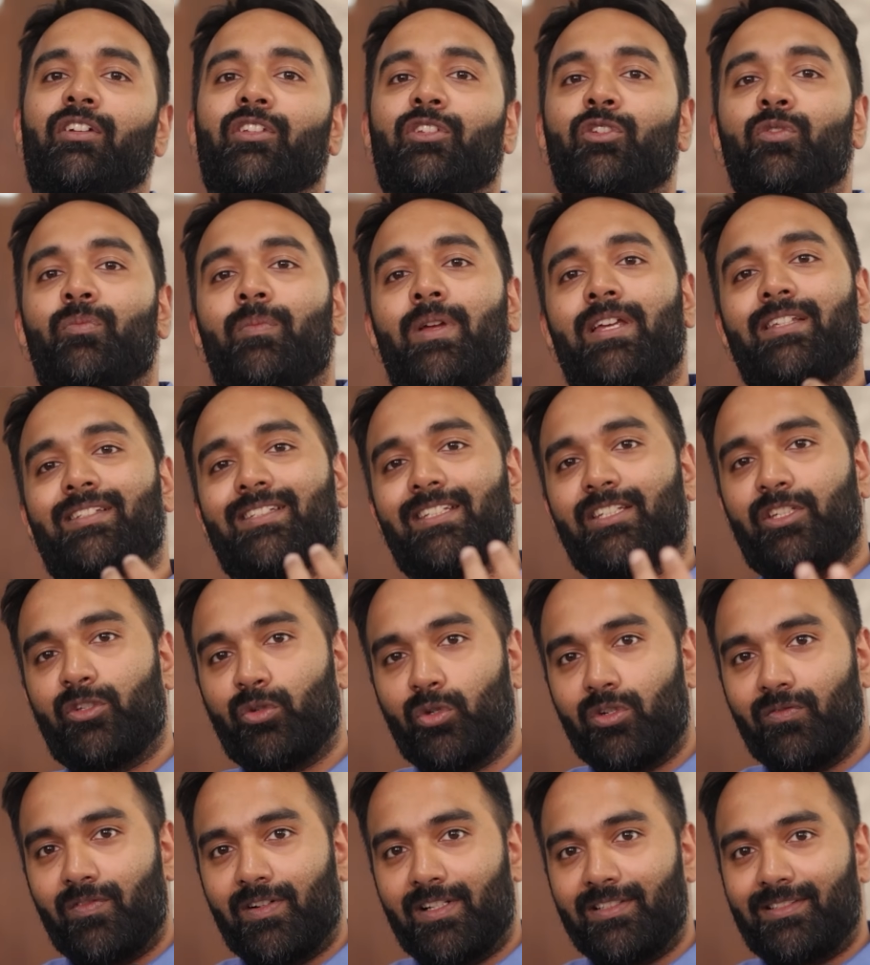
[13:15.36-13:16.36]
You may see
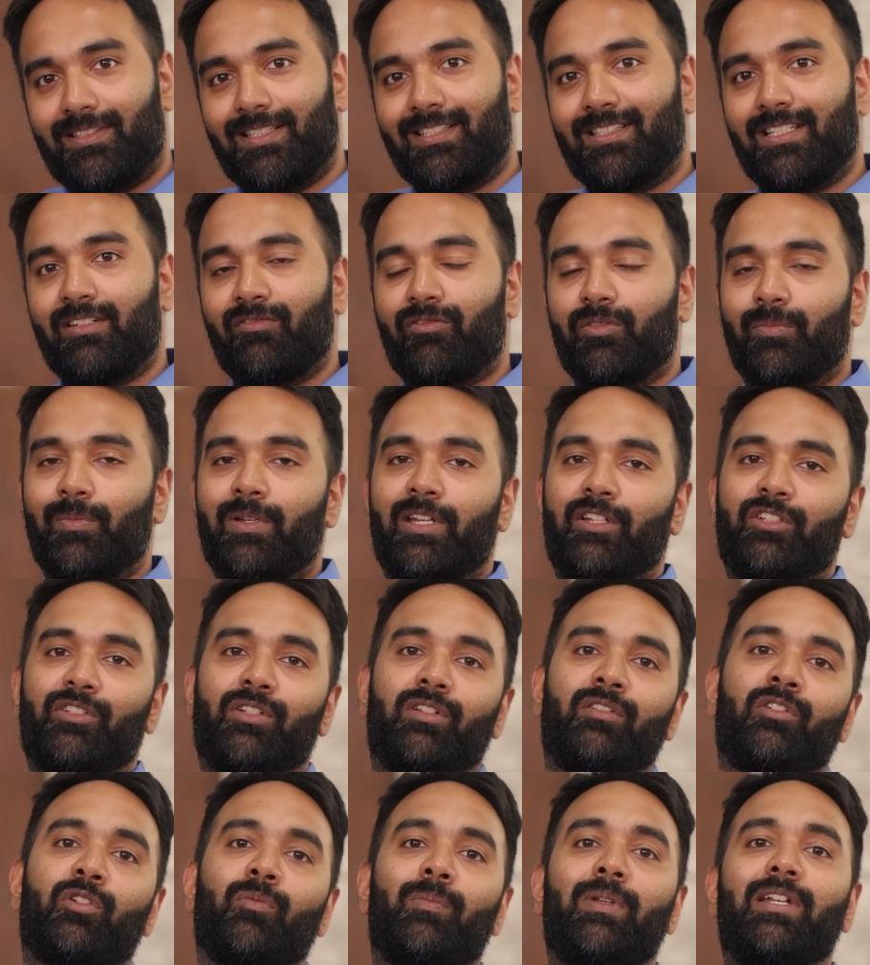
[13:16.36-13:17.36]
university's
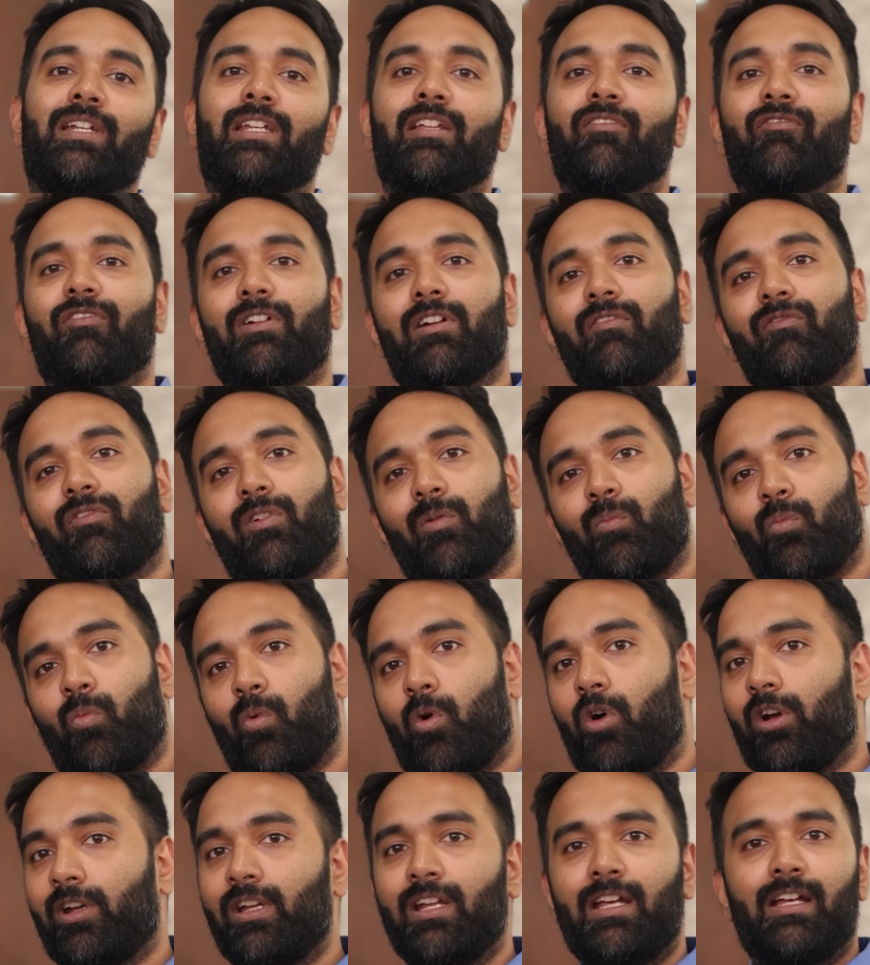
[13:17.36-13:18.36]
information to be different from
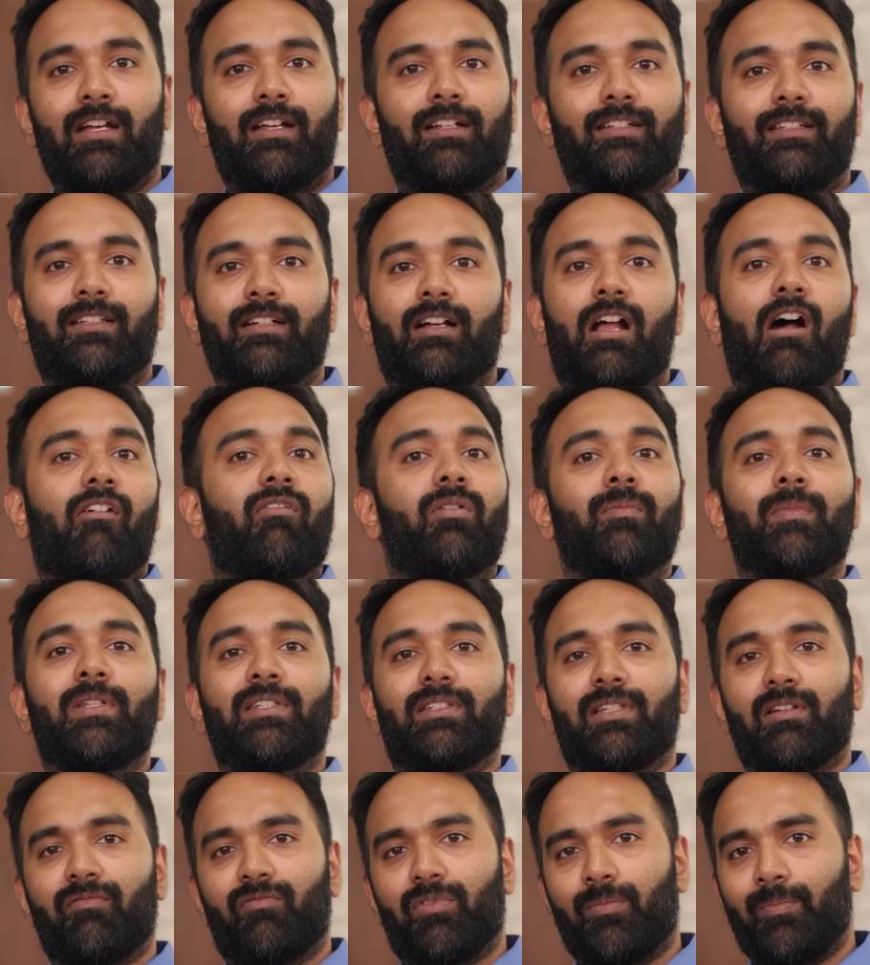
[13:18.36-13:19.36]
what the
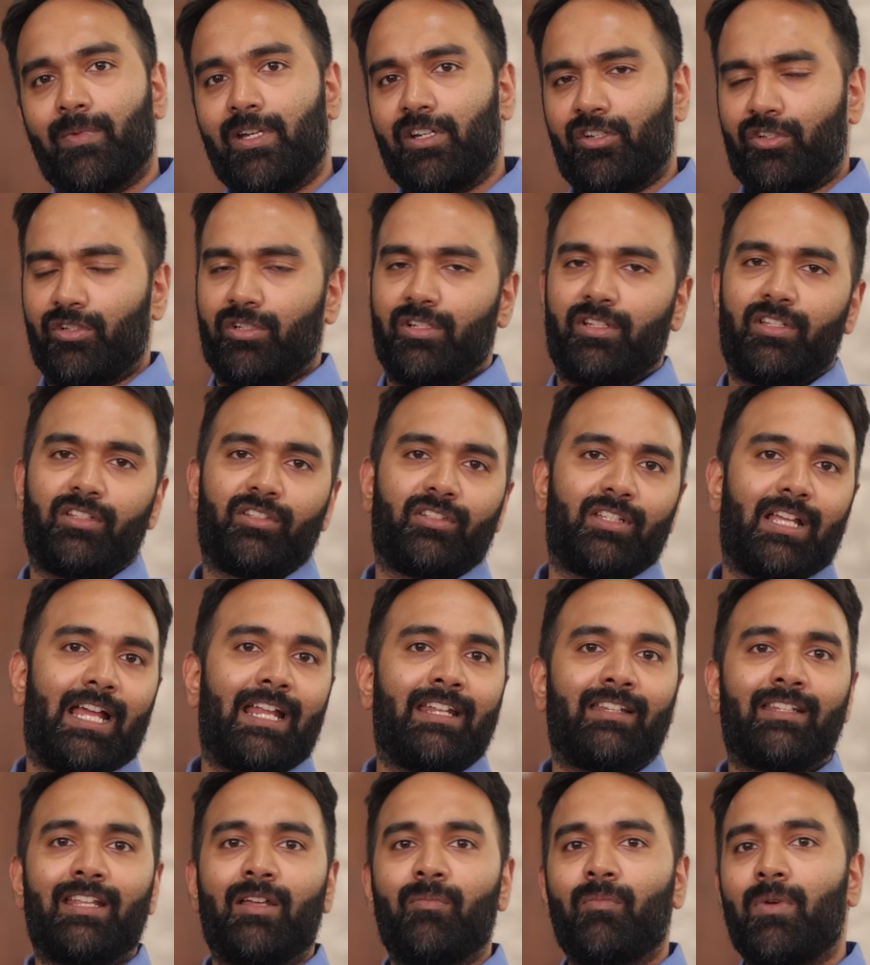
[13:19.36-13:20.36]
government's information is,
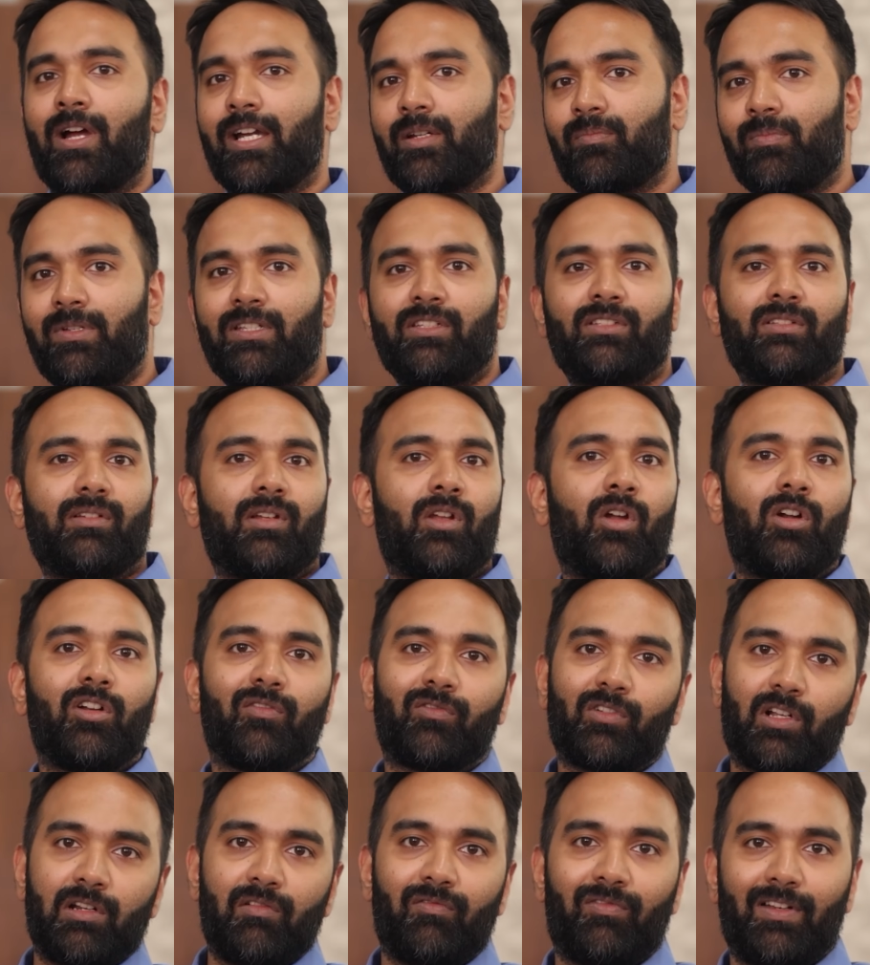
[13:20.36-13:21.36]
and there might be a lot
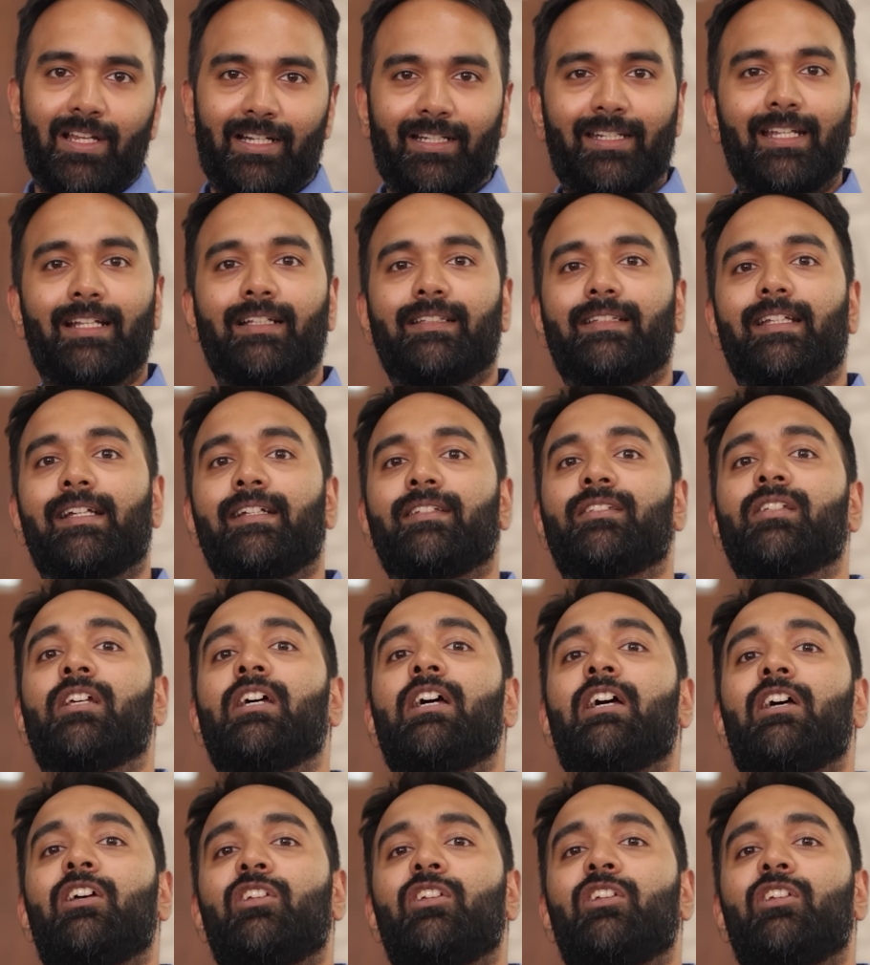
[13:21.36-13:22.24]
of conflicting things.